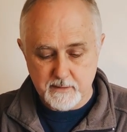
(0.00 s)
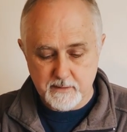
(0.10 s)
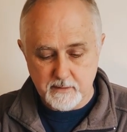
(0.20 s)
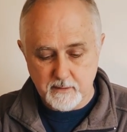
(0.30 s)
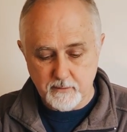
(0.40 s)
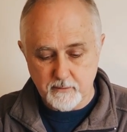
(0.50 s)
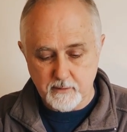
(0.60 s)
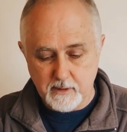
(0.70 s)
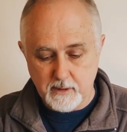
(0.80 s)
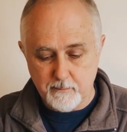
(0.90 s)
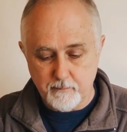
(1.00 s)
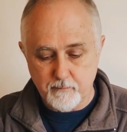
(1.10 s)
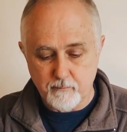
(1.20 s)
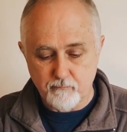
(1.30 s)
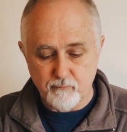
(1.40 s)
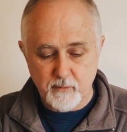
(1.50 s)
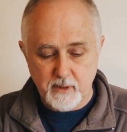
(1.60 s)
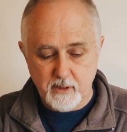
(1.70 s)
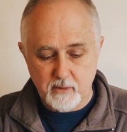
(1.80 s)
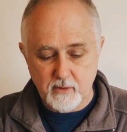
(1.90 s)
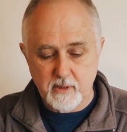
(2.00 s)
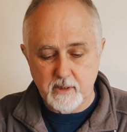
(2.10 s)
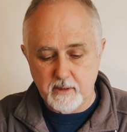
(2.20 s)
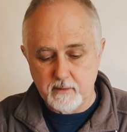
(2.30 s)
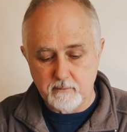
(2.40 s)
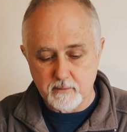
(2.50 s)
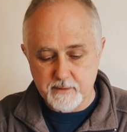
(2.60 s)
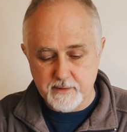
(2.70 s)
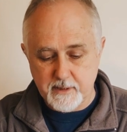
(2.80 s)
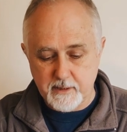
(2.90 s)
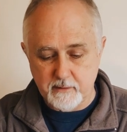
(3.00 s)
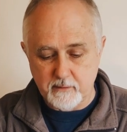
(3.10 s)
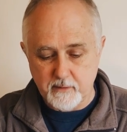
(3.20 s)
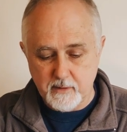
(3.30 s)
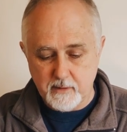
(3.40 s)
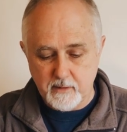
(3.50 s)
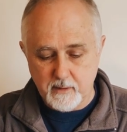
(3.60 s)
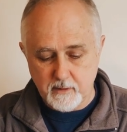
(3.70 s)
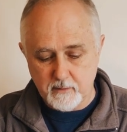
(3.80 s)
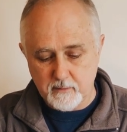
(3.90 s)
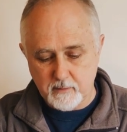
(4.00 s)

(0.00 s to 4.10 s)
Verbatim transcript: So um, the thinking was that uh,